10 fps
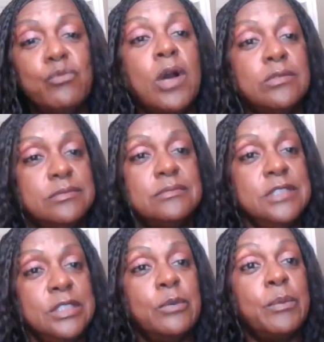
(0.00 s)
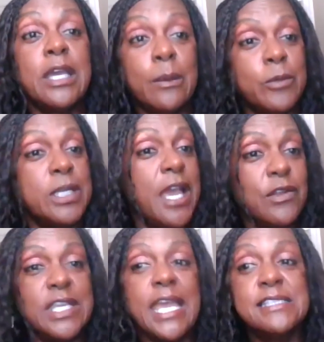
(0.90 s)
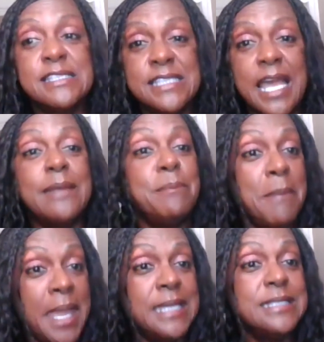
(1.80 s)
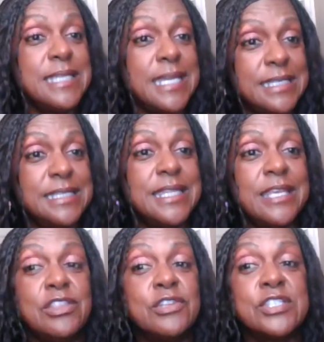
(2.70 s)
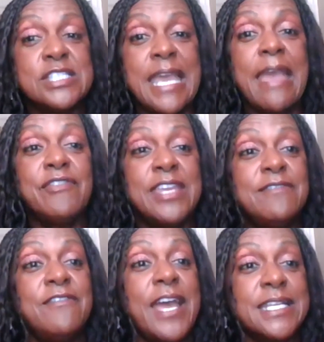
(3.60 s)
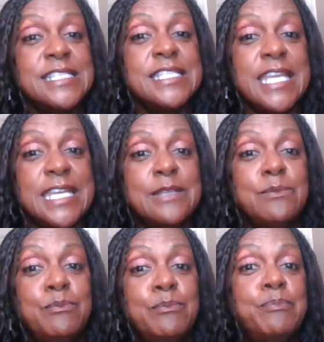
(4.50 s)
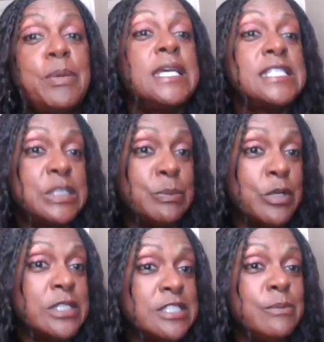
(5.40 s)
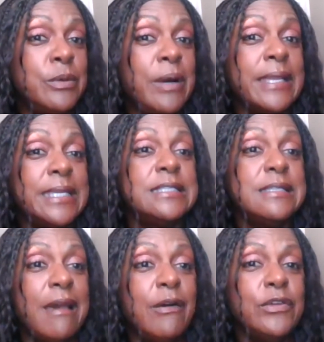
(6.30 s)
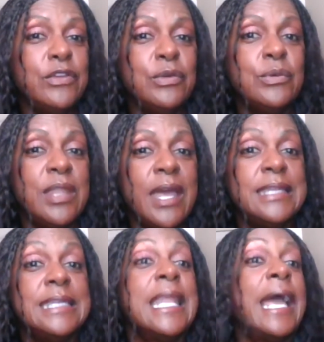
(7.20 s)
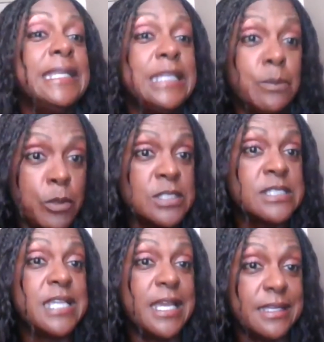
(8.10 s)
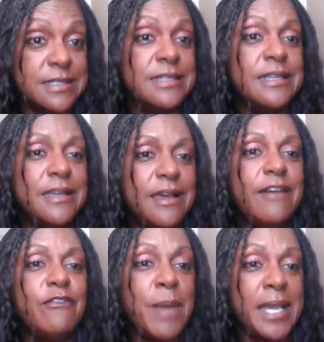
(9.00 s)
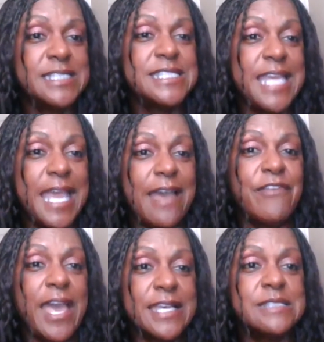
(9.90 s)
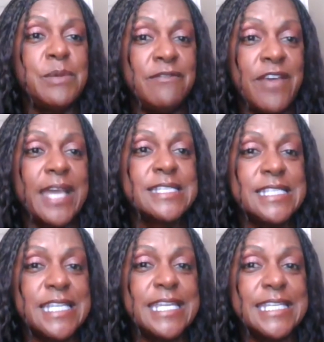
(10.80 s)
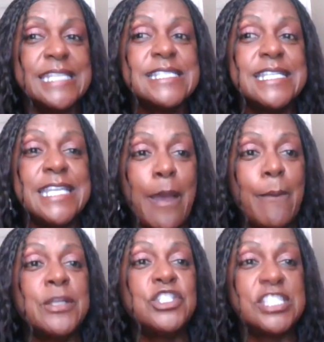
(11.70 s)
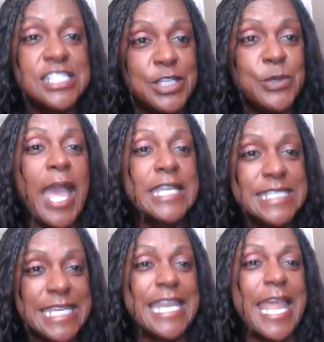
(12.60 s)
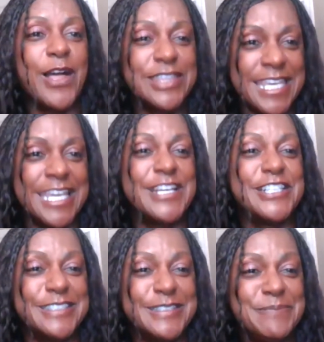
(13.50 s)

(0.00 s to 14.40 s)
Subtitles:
well, Montgomery County has not mandated that their staff get vaccinated. But as the principal, I can tell you that 90% of my staff has been vaccinated. I said, yeah, but you still got 10 out there